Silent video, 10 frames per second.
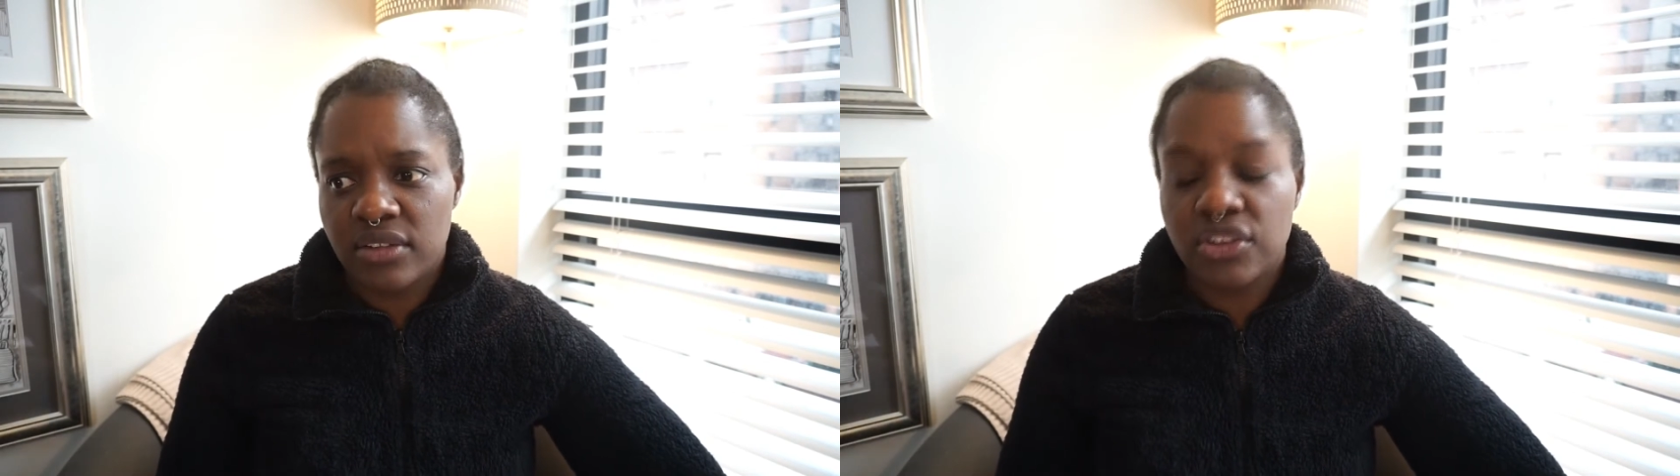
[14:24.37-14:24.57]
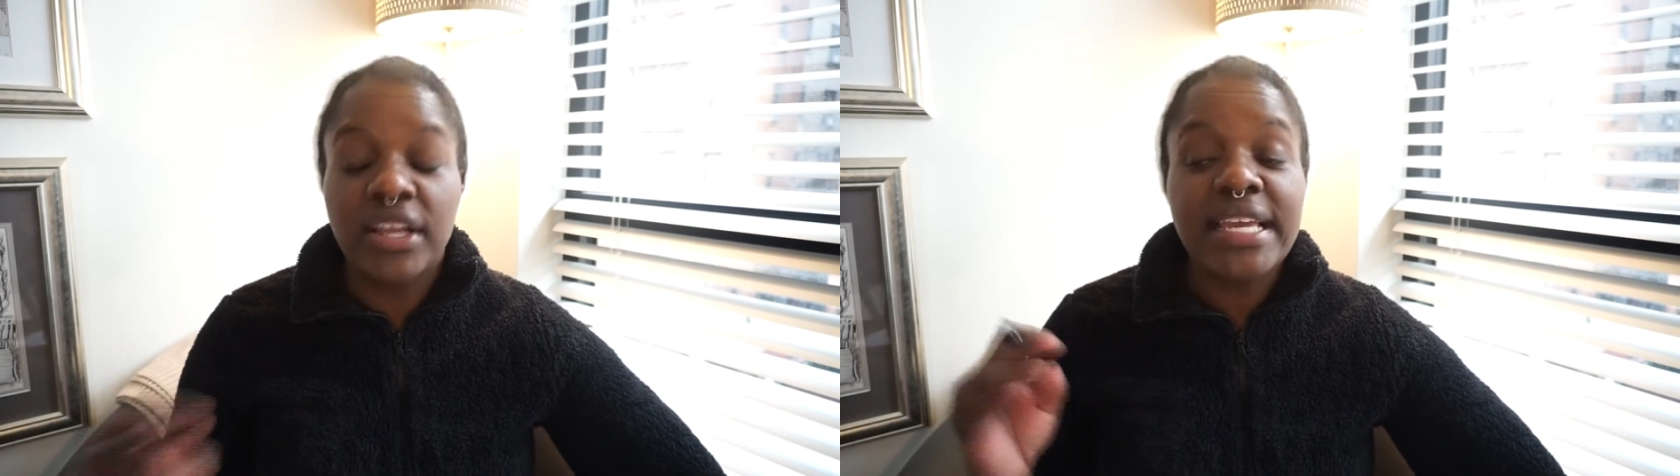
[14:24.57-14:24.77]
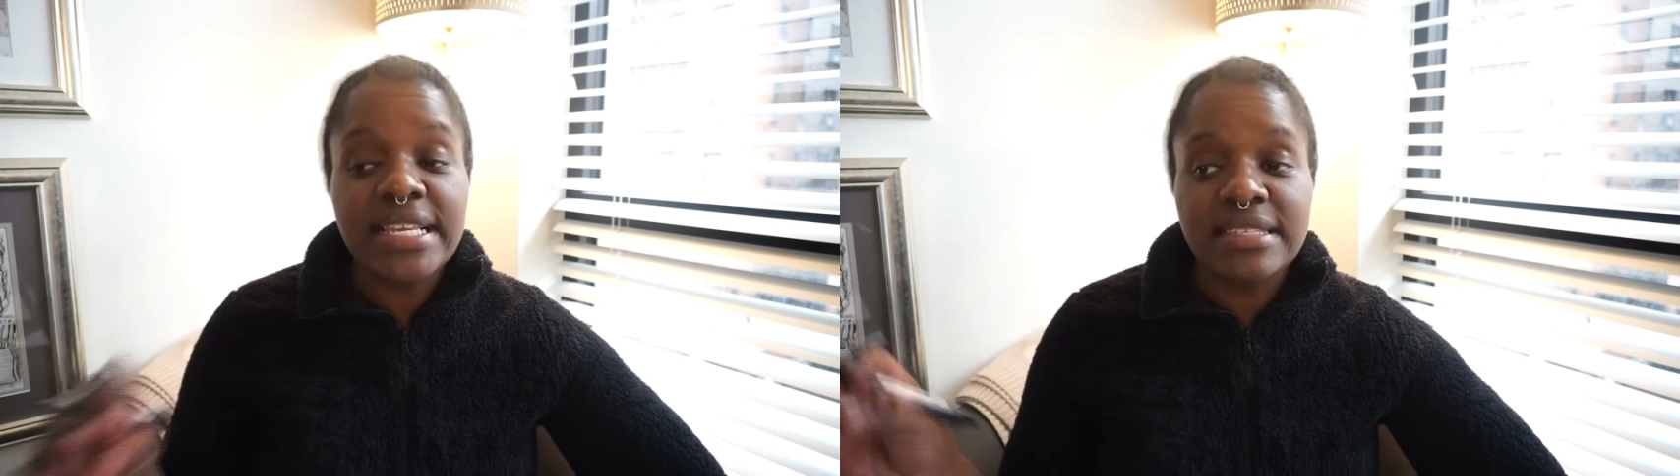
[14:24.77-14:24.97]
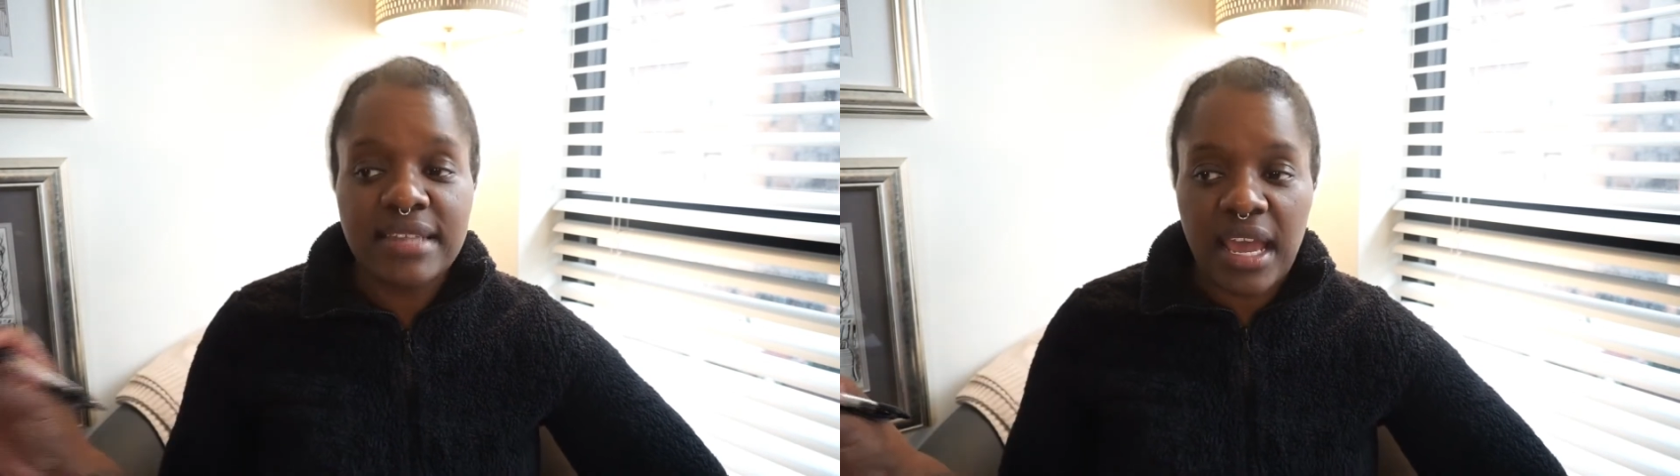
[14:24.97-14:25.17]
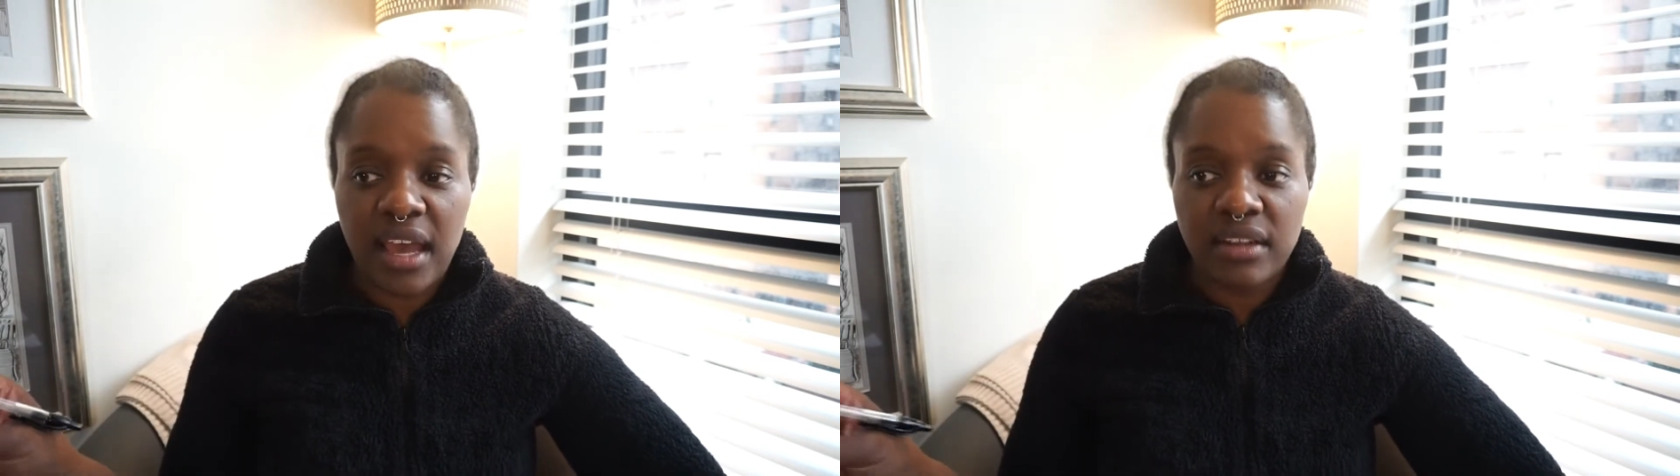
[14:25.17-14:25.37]
his
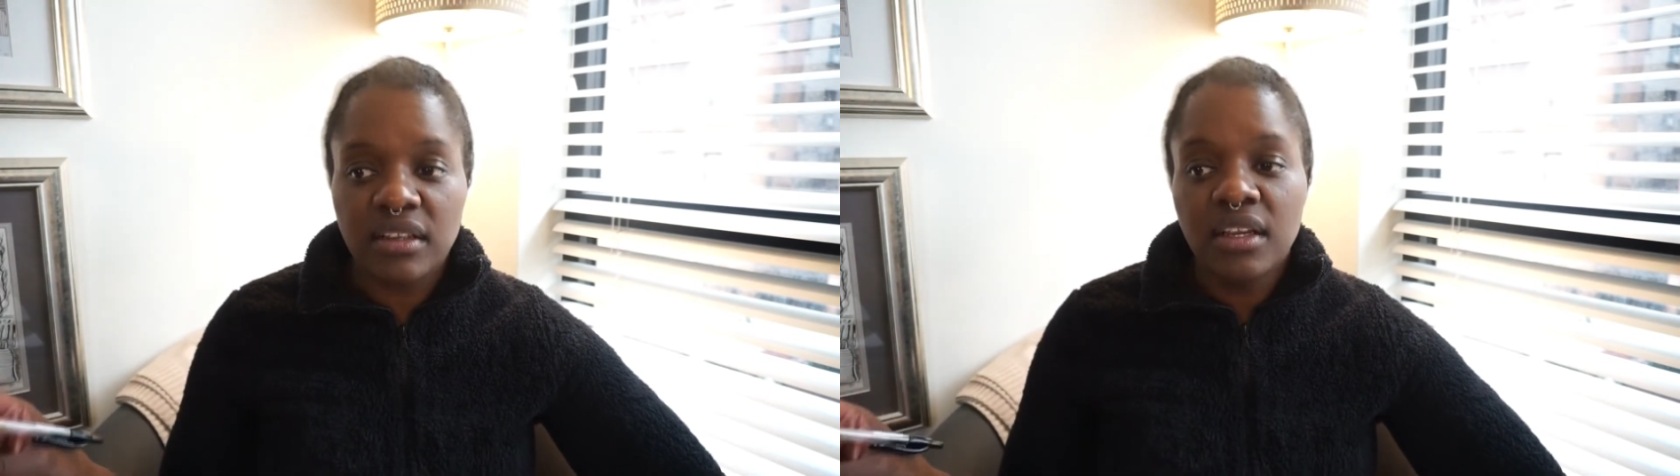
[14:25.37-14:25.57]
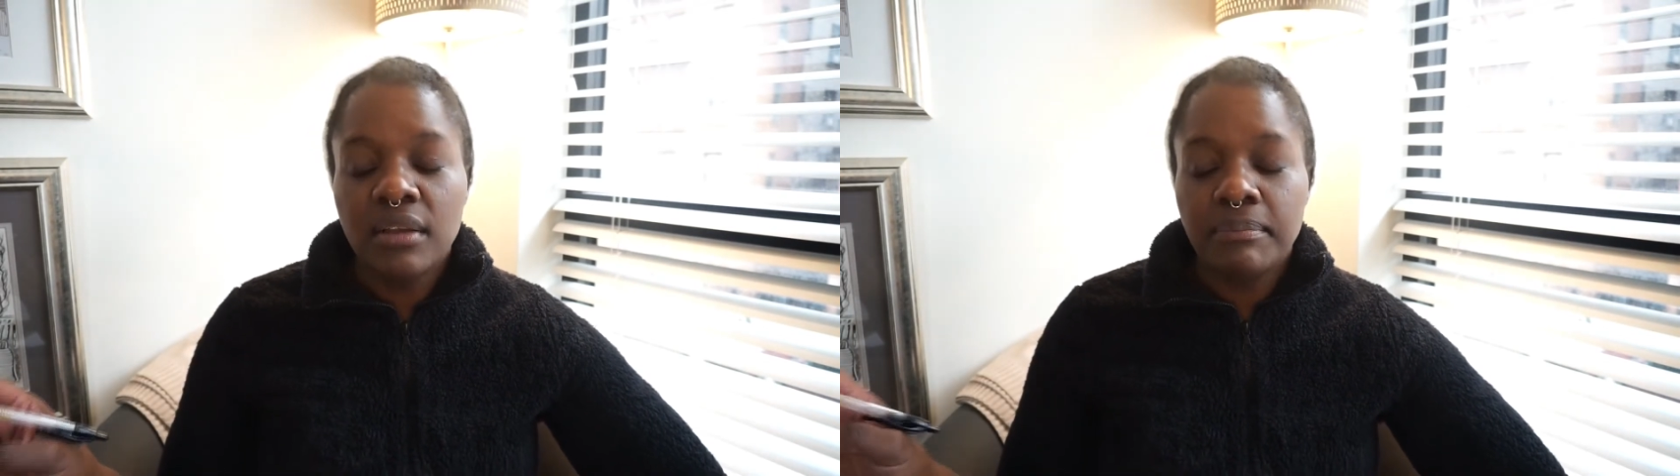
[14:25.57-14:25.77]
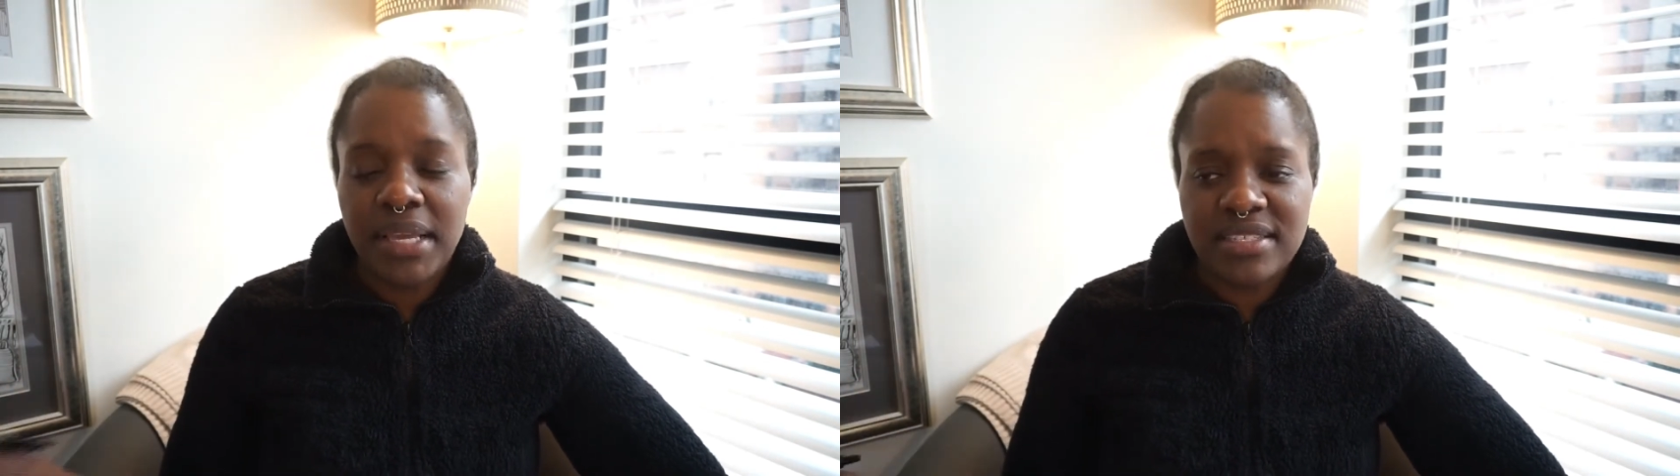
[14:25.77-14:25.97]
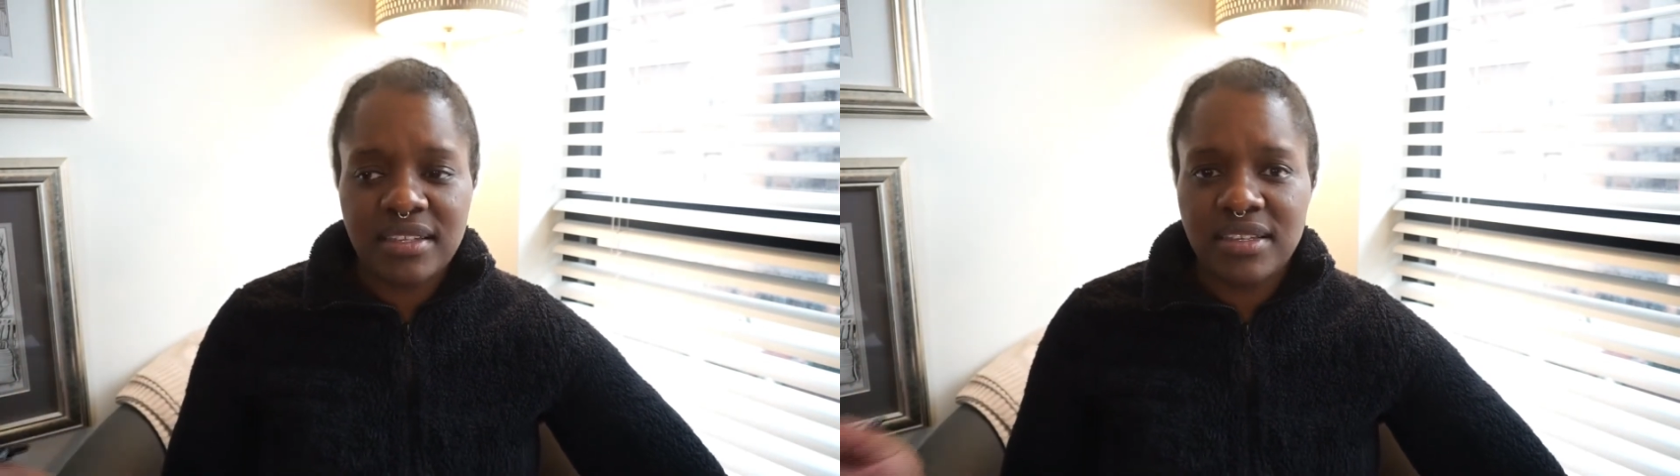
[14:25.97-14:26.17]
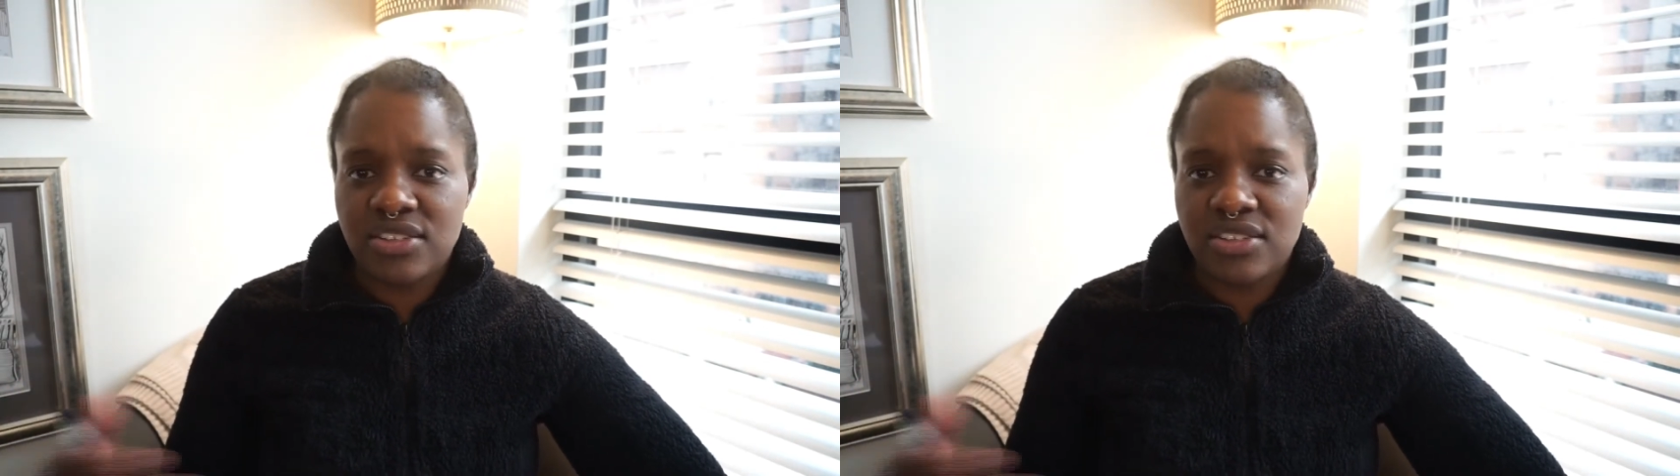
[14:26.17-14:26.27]
dad basically